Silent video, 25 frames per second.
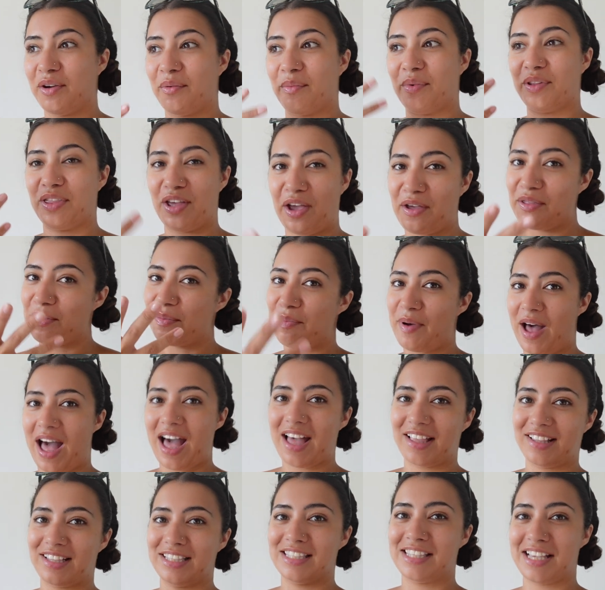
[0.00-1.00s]
without the
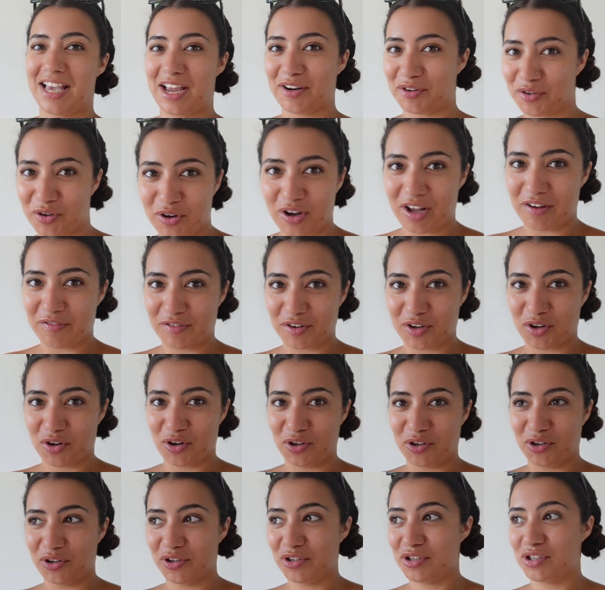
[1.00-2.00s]
patterns I don't have a
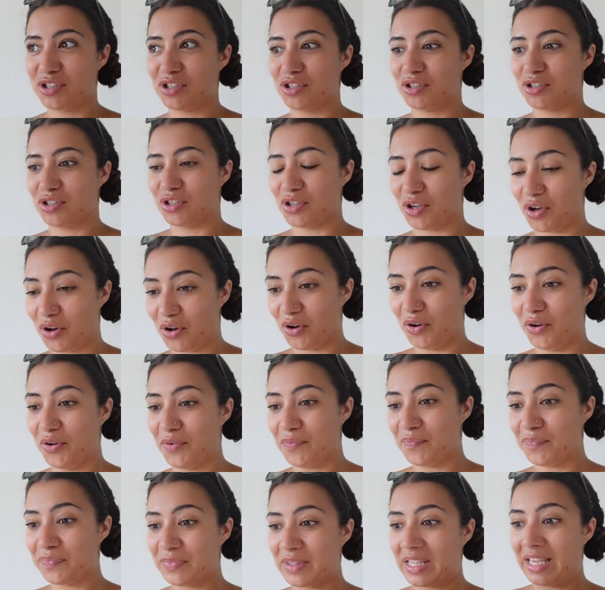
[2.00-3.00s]
course
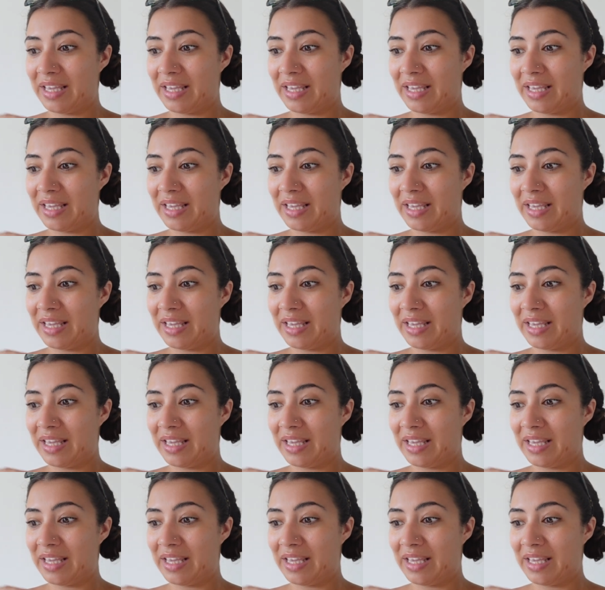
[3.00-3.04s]
so